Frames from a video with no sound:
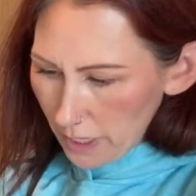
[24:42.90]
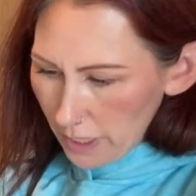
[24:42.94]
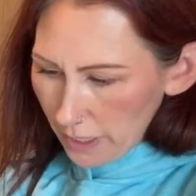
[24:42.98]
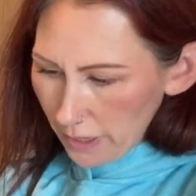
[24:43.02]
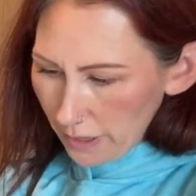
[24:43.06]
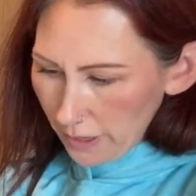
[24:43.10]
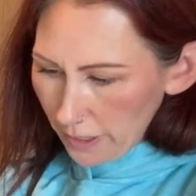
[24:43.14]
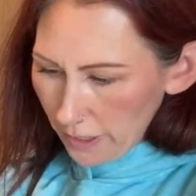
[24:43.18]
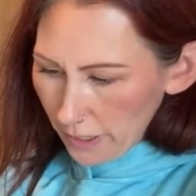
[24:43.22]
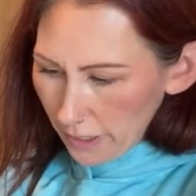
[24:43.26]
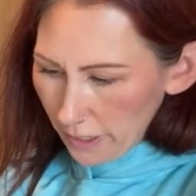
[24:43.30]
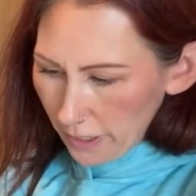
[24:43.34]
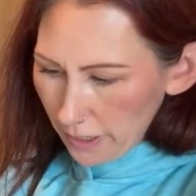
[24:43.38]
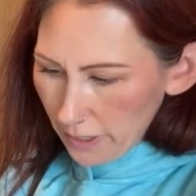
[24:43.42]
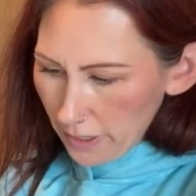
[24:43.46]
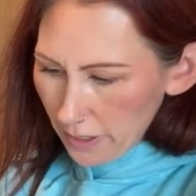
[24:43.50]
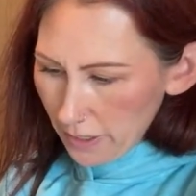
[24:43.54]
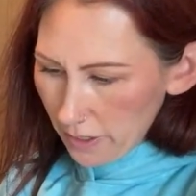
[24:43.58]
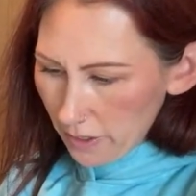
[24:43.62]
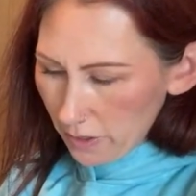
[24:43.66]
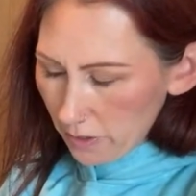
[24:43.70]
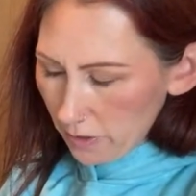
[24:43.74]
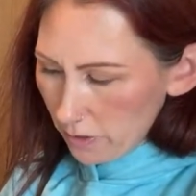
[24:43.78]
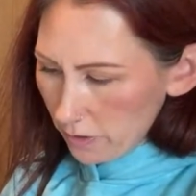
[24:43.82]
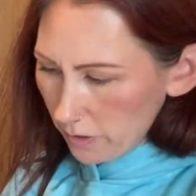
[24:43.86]
Then,
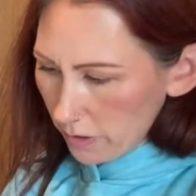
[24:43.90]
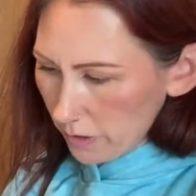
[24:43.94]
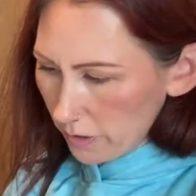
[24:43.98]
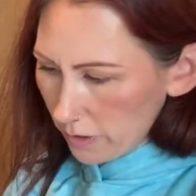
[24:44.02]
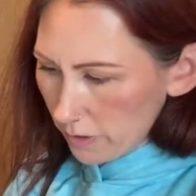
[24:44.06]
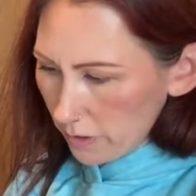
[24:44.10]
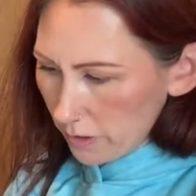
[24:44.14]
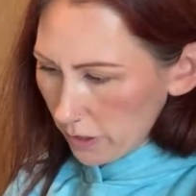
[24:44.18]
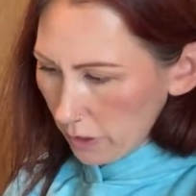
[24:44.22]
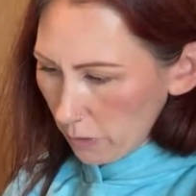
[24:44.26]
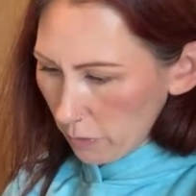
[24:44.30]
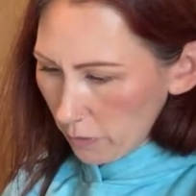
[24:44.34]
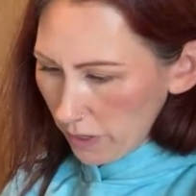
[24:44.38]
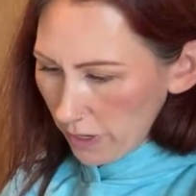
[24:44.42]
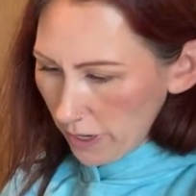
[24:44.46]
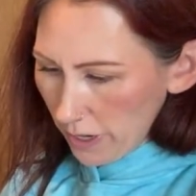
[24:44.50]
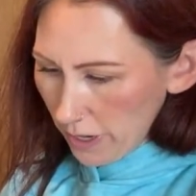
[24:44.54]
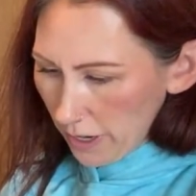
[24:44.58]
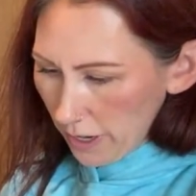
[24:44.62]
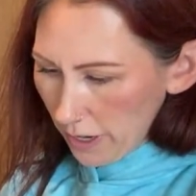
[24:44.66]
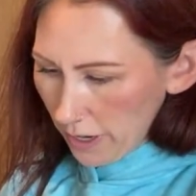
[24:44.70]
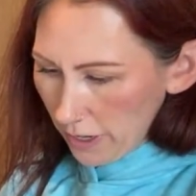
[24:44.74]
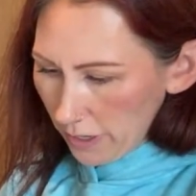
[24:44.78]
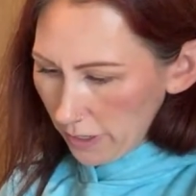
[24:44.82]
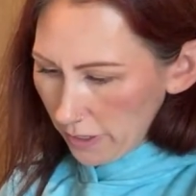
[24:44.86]
let's see, we
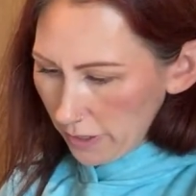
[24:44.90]
had